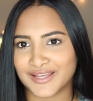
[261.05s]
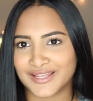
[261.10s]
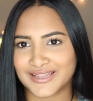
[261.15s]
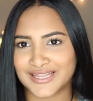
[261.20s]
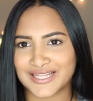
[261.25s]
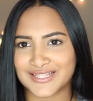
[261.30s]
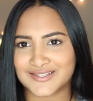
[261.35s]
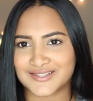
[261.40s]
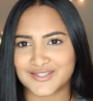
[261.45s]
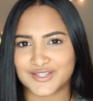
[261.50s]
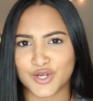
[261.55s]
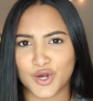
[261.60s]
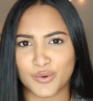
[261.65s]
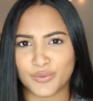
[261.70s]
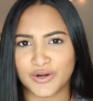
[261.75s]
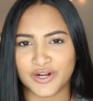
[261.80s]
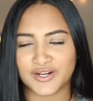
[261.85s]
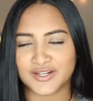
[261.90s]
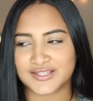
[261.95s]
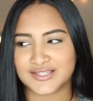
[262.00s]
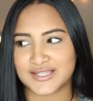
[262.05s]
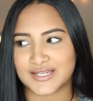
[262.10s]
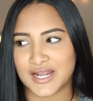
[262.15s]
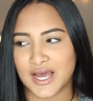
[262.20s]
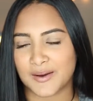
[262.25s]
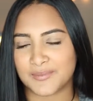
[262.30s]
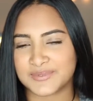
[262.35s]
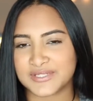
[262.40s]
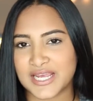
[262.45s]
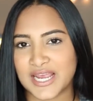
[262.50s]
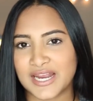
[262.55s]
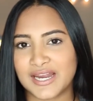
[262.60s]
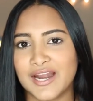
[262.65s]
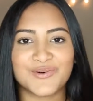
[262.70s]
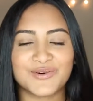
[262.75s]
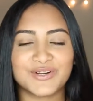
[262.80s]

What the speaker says: Like, that's so weird, it's an update.